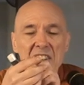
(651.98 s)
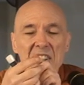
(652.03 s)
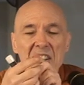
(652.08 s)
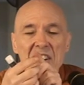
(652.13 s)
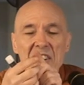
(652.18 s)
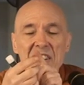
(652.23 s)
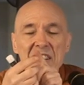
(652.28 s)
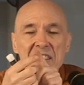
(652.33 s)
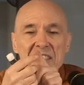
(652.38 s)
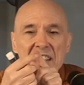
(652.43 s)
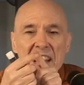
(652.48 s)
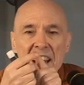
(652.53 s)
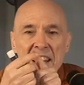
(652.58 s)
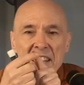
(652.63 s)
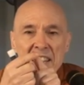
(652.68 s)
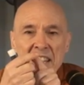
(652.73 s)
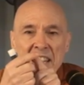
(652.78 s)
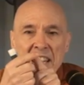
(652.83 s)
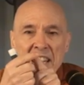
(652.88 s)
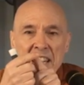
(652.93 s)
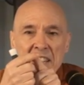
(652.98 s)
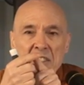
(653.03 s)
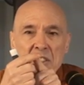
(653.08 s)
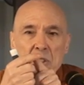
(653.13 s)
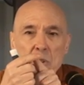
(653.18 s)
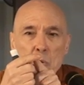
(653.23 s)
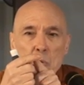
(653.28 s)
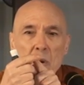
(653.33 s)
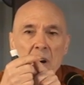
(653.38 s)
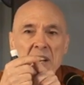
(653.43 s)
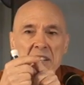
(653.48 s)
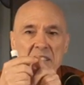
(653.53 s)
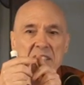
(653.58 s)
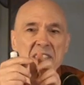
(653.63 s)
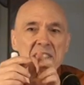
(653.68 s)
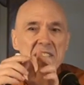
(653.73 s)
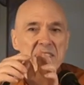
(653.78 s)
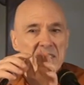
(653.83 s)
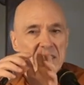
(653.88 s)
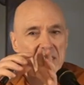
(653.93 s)
They're attending to what
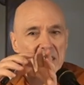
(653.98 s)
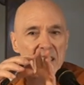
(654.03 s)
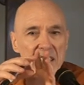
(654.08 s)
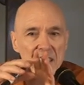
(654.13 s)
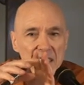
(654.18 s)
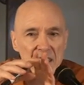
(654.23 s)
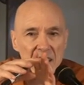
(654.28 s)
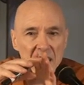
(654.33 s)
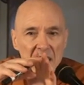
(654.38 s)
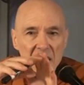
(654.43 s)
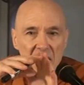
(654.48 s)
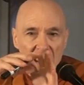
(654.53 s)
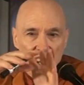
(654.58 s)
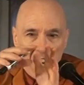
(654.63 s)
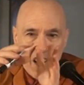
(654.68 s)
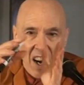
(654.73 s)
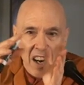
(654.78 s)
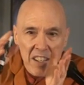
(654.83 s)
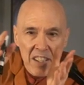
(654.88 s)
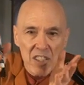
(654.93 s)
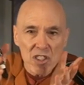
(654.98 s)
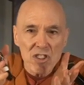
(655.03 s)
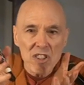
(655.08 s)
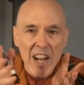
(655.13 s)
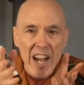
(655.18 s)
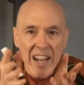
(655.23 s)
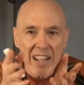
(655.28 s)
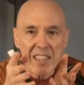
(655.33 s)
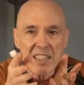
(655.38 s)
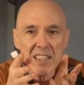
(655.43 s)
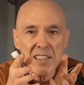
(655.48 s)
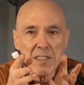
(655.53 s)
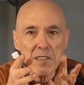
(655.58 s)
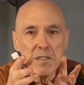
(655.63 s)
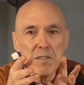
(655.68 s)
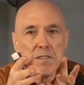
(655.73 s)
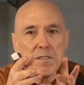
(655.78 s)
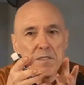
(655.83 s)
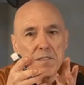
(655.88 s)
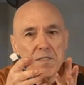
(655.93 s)
is
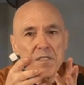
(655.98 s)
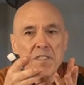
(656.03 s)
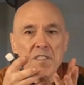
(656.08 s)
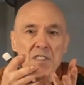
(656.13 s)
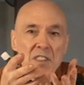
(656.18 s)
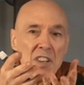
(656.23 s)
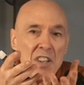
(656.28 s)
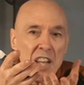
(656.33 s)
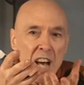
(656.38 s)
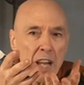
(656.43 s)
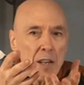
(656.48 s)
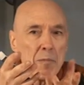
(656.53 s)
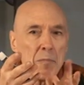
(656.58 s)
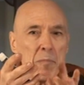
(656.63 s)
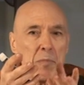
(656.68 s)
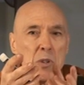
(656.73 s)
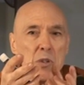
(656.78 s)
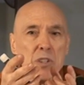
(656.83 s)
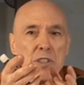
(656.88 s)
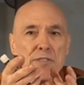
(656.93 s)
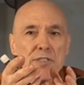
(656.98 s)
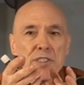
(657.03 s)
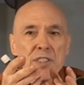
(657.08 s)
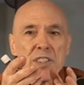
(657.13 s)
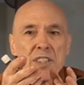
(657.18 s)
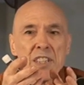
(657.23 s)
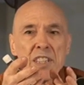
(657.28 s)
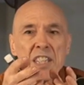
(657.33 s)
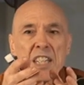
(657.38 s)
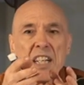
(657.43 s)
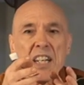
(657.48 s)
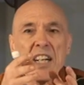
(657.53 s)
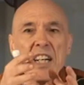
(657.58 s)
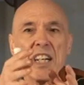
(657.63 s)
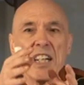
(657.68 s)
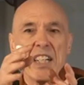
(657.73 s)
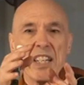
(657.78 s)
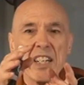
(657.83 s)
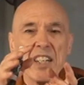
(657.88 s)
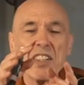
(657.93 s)
unattractive, not beautiful,
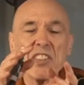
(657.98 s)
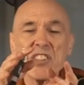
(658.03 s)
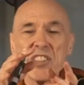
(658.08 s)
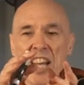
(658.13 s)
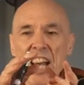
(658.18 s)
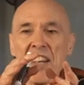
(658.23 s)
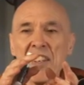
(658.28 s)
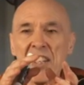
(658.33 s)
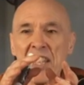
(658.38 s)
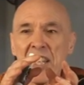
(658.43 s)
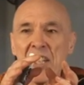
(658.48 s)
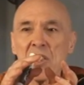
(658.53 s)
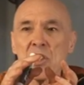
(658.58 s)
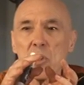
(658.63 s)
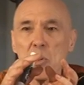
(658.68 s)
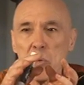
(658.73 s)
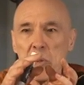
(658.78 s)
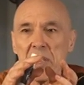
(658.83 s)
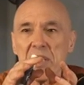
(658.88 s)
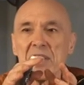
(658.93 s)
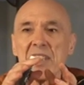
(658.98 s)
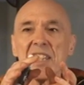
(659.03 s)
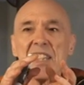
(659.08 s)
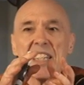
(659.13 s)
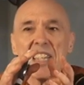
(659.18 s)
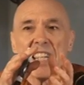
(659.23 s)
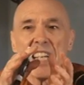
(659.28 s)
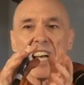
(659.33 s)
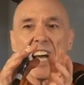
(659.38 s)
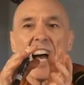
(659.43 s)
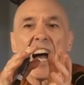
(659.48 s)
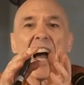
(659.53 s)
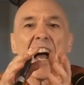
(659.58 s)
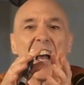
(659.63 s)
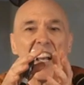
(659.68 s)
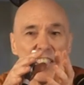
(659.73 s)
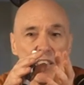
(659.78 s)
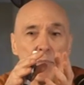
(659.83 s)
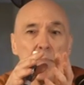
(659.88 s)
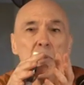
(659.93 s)
attending to it
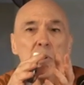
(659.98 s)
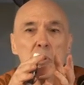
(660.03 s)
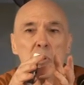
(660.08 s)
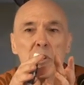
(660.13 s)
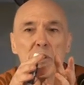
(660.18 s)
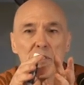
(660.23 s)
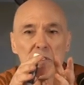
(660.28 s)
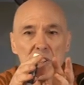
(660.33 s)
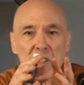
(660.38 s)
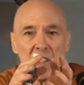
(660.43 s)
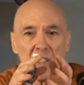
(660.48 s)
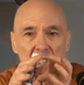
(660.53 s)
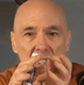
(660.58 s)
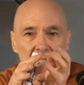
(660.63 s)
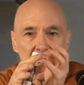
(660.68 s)
as beautiful.